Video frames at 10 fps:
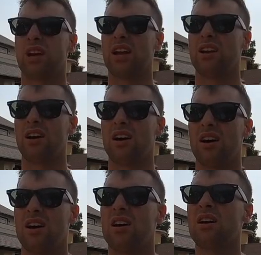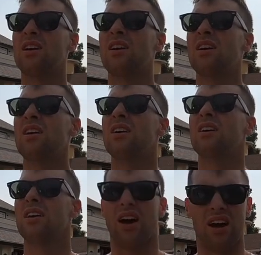And
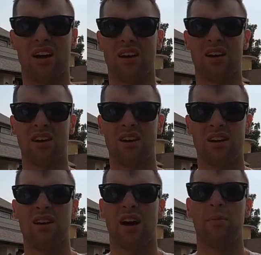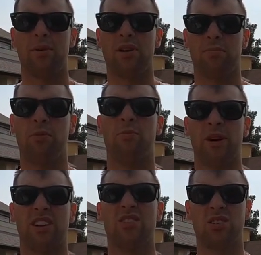yeah, I'm gonna pull
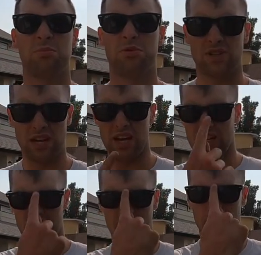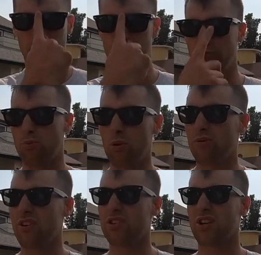my go-to move today. And will we
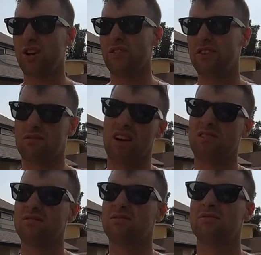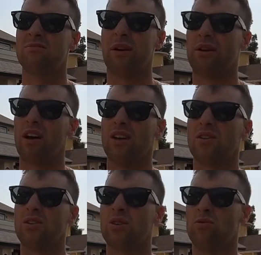finish all of it? No, probably not.
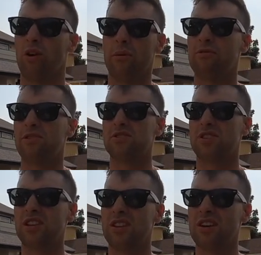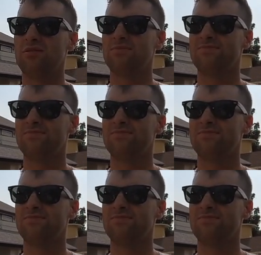Will I be frustrated though?